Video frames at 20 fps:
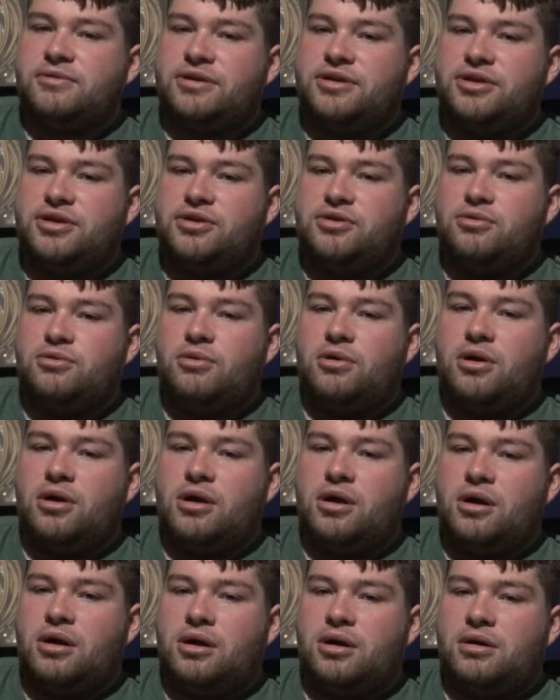when you
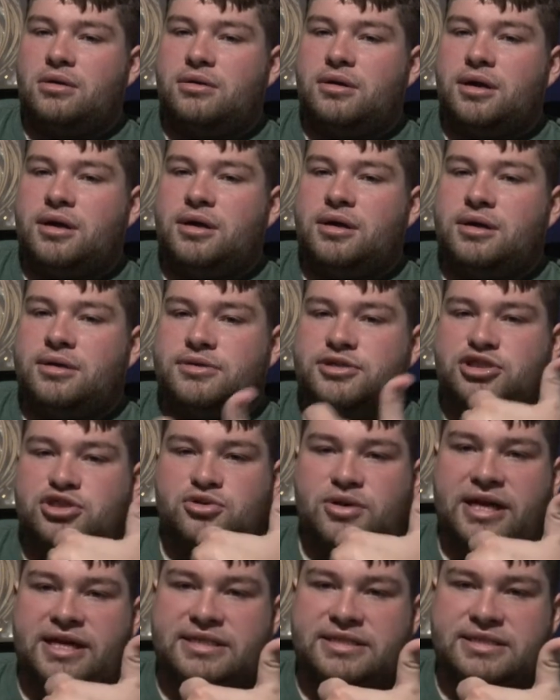are uh,
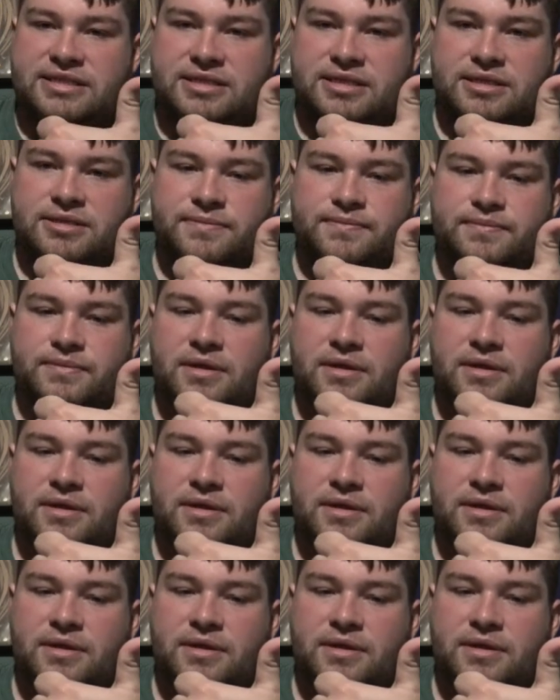stressed,